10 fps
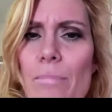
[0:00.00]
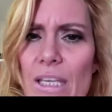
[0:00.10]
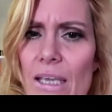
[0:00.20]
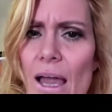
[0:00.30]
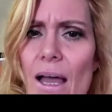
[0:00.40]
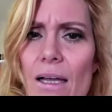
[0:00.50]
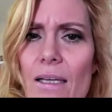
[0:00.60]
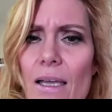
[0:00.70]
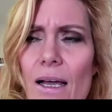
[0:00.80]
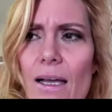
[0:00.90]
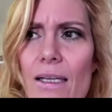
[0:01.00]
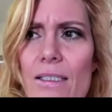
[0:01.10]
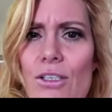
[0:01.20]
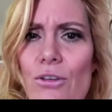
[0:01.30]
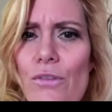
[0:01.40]
But yeah,
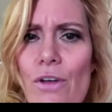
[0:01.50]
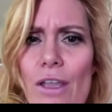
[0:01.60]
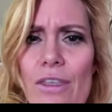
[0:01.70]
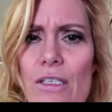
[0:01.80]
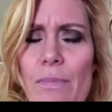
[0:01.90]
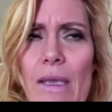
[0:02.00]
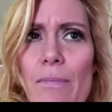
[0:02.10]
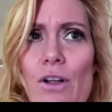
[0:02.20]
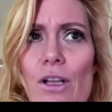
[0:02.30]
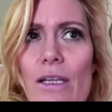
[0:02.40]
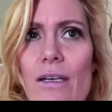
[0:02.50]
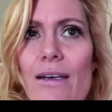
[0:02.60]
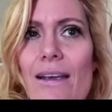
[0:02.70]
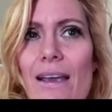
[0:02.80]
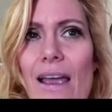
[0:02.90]
so you've got these people,
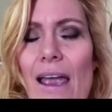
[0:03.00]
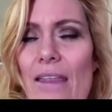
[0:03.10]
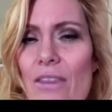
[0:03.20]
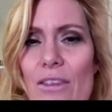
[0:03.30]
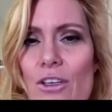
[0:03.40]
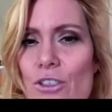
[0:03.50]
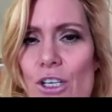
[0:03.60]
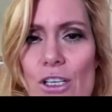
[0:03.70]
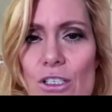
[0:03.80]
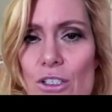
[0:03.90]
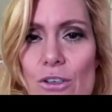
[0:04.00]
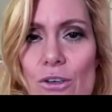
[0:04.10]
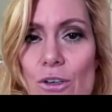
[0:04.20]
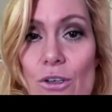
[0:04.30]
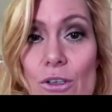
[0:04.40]
and they're just
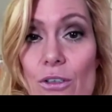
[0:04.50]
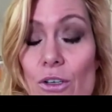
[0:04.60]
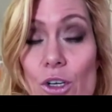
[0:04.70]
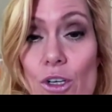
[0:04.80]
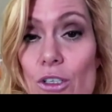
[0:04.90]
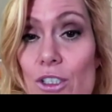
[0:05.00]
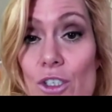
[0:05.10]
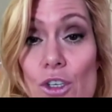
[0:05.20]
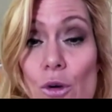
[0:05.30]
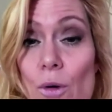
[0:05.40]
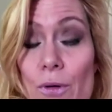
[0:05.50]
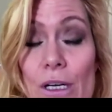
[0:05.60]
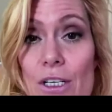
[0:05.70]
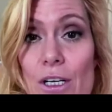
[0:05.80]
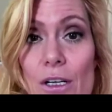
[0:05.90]
so
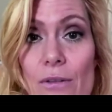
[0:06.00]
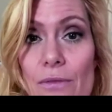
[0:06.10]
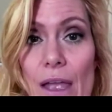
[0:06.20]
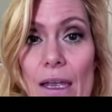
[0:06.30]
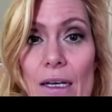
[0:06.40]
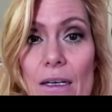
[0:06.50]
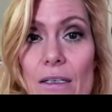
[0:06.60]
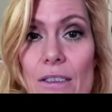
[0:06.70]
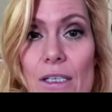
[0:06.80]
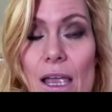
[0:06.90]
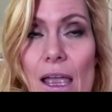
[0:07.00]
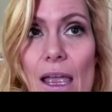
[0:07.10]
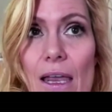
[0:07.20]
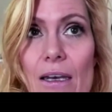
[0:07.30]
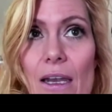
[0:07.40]
appreciative, and
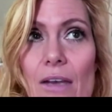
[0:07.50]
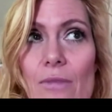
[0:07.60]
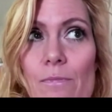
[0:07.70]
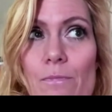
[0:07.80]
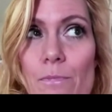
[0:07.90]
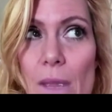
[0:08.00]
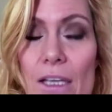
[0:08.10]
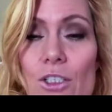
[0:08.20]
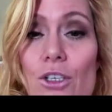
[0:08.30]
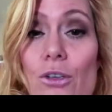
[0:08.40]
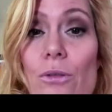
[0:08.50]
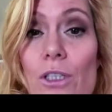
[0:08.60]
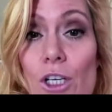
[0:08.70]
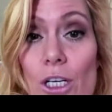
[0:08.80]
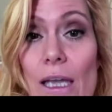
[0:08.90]
it makes you
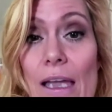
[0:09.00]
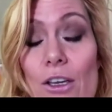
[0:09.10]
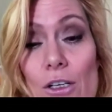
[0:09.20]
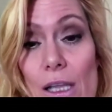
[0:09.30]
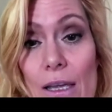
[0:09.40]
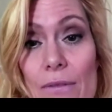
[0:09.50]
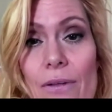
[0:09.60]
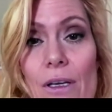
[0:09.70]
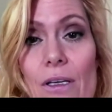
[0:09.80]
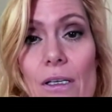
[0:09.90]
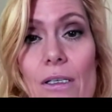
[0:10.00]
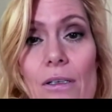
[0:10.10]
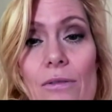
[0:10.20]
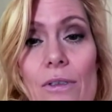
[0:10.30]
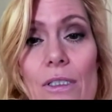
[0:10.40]
look at your life
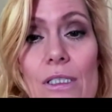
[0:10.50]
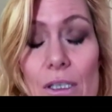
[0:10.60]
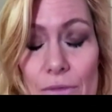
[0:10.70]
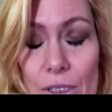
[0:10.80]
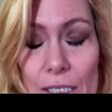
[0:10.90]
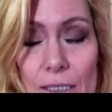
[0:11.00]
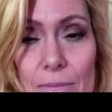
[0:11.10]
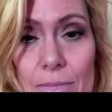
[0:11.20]
differently.